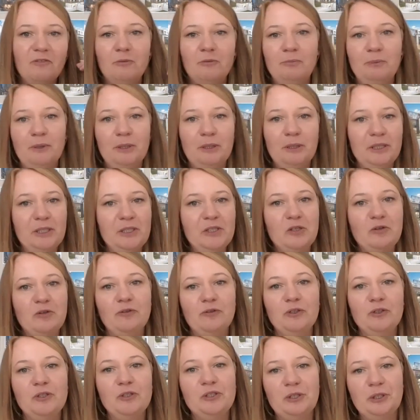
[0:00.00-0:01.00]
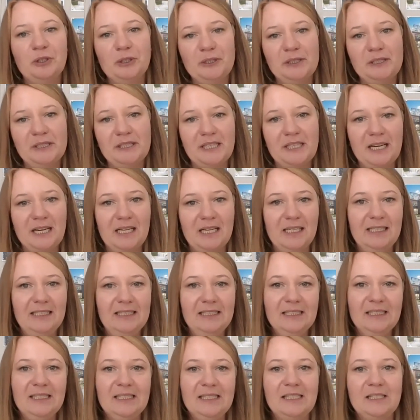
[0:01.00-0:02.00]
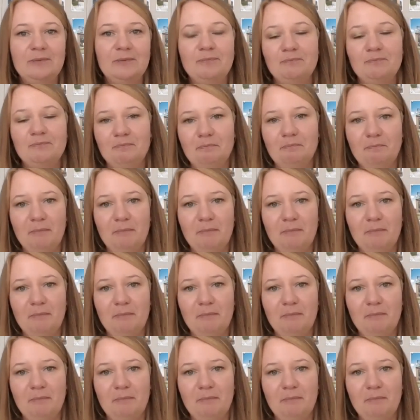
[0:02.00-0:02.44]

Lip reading: if a building's over a certain size,